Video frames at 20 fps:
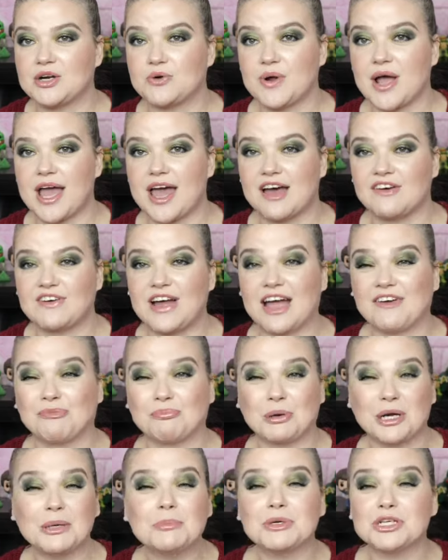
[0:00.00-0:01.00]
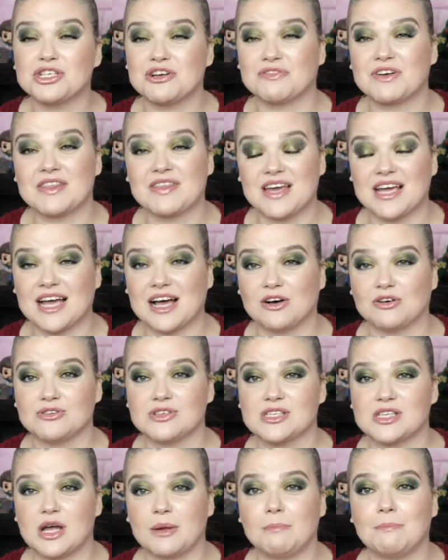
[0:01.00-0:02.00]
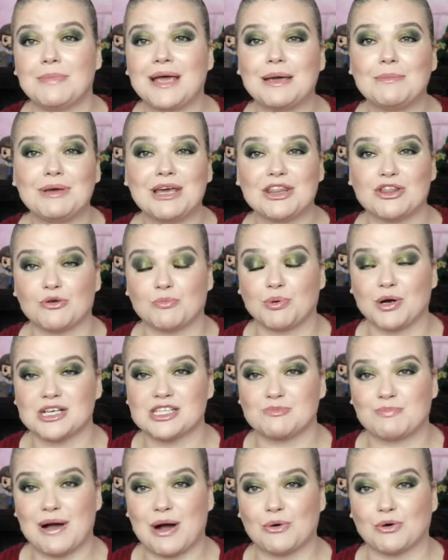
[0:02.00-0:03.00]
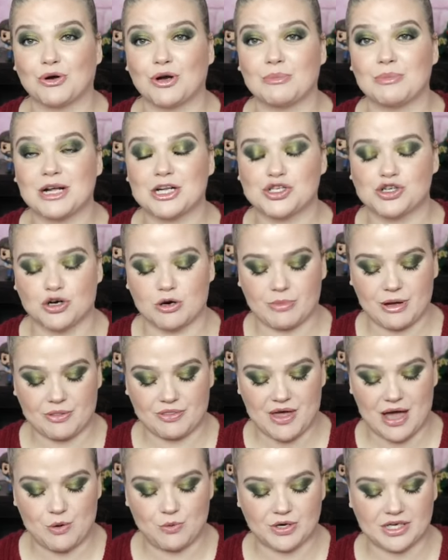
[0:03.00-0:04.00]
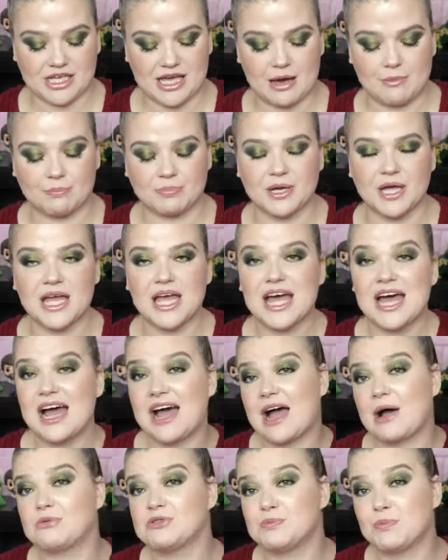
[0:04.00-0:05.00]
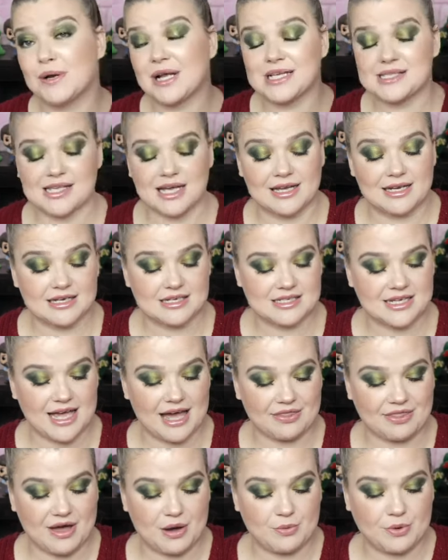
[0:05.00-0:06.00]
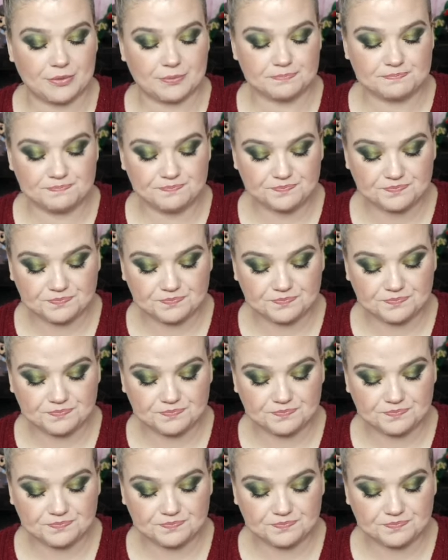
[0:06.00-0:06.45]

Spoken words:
don't have. I have pretty much everything else, and maybe their pressed powder. I'm not sure about that one yet, but I was pretty excited to get that one.